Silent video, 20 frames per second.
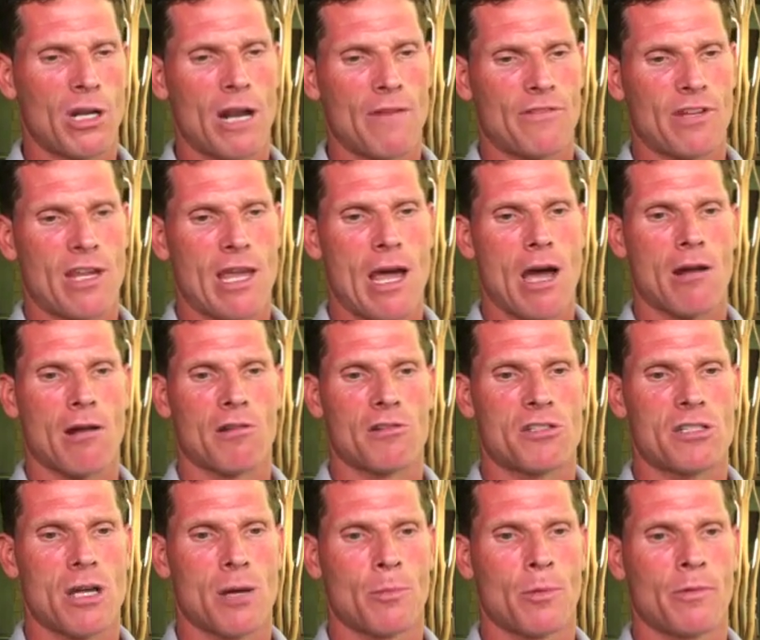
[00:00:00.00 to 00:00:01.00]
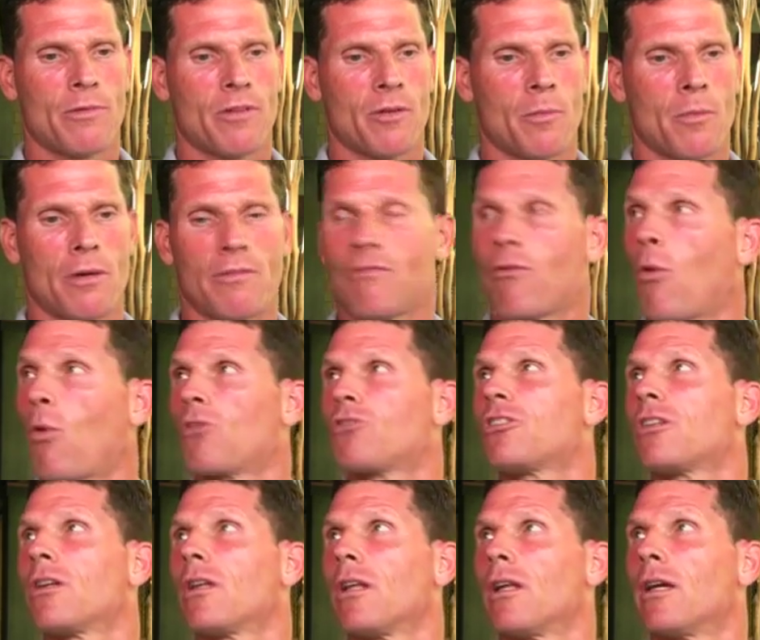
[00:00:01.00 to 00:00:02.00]
have to count on some of them,
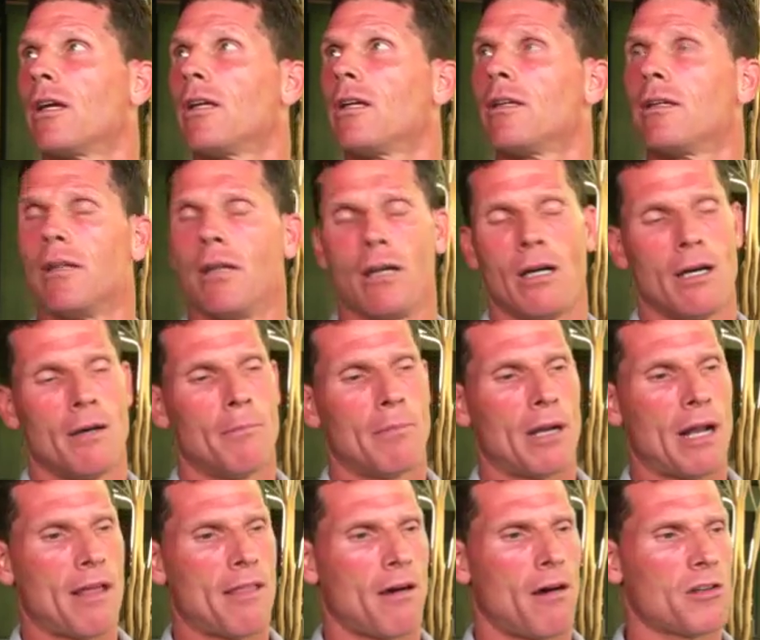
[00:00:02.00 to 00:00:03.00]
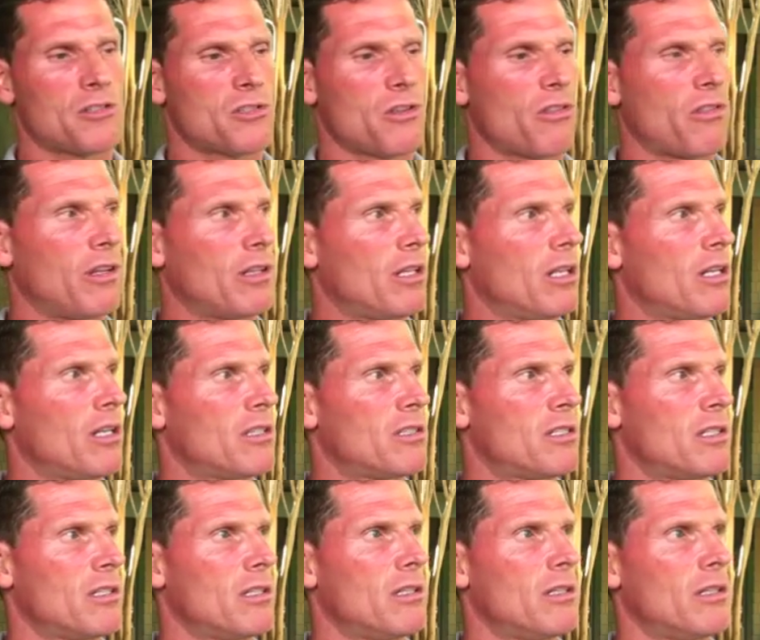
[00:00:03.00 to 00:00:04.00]
unfortunately. But I also think that
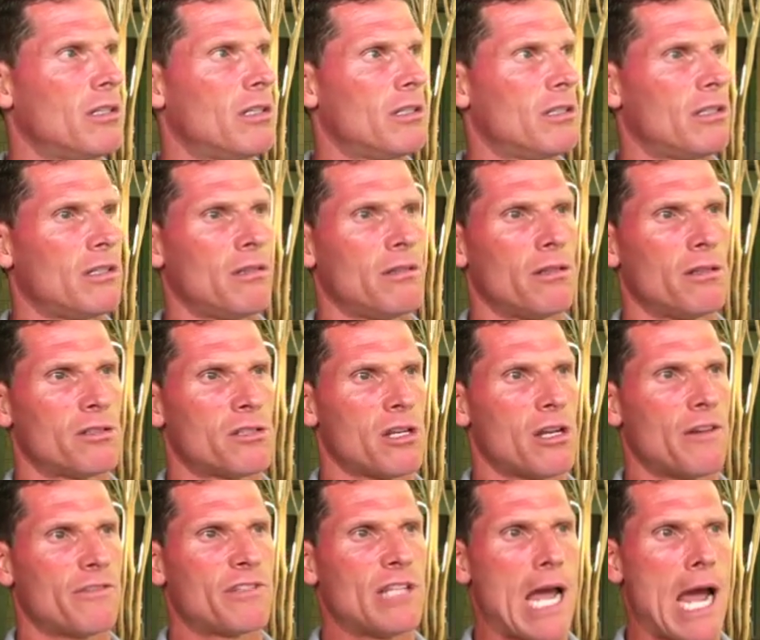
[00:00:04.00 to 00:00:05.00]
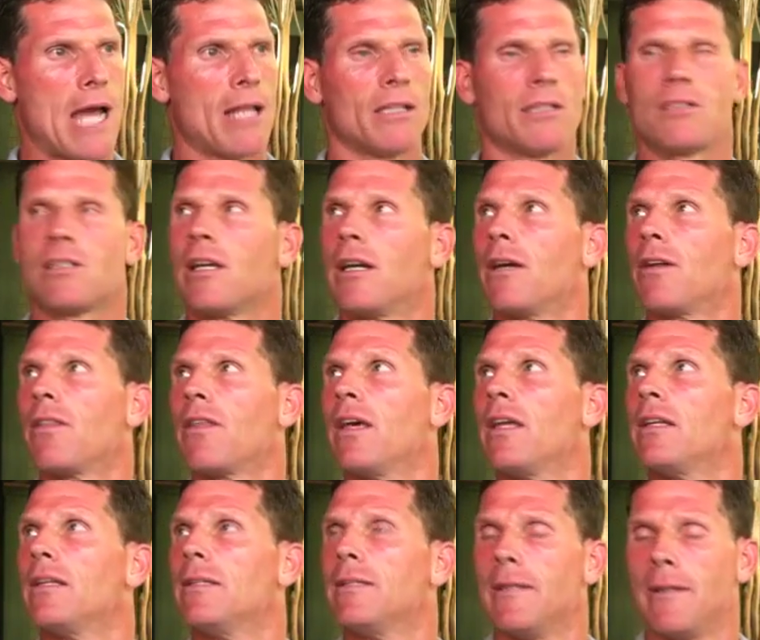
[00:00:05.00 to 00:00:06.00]
there's enough talent there
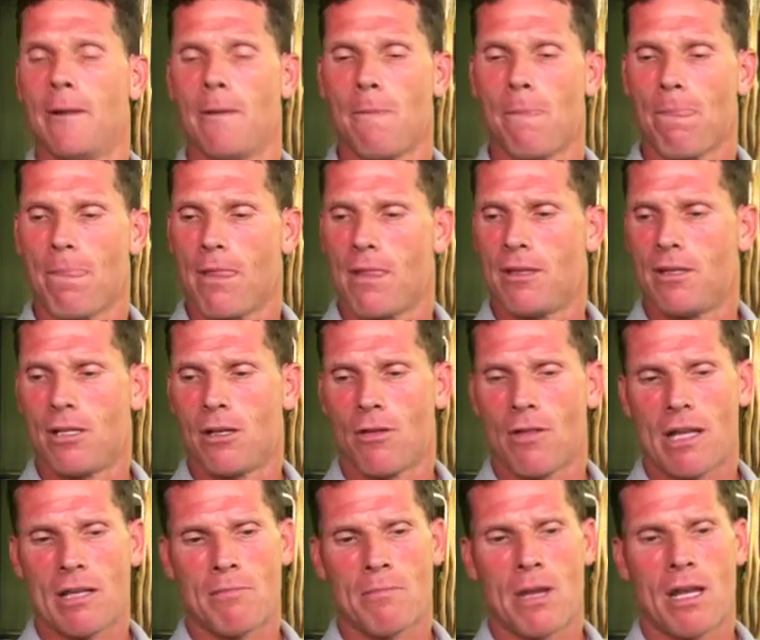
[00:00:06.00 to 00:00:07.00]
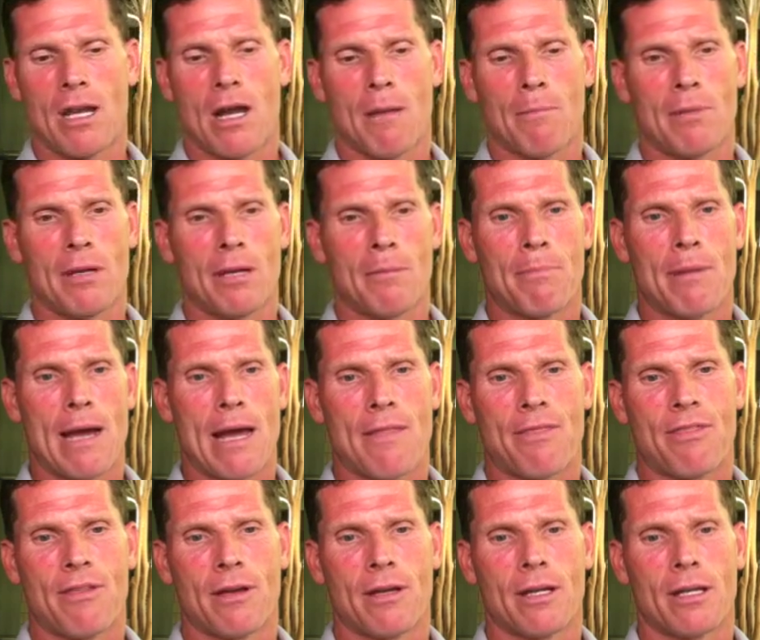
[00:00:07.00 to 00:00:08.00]
that, you know, that may not be a
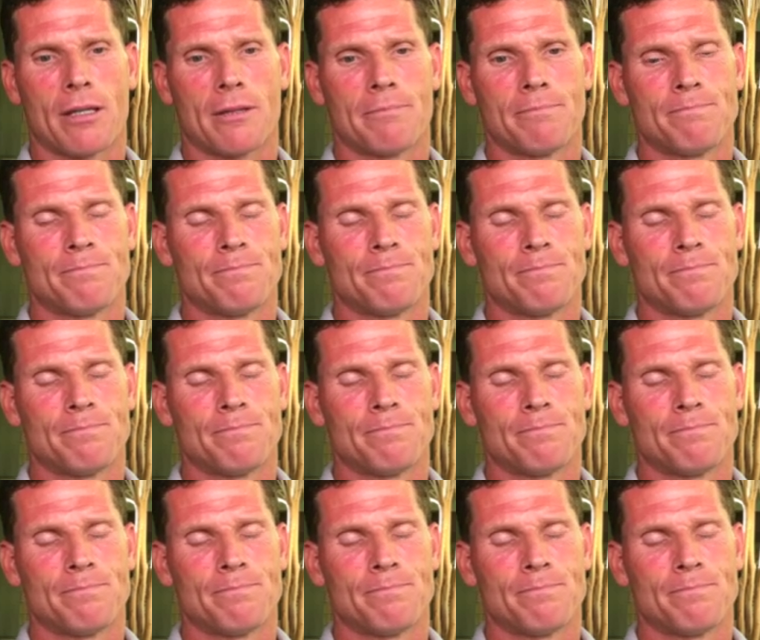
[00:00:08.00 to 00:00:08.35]
bad thing.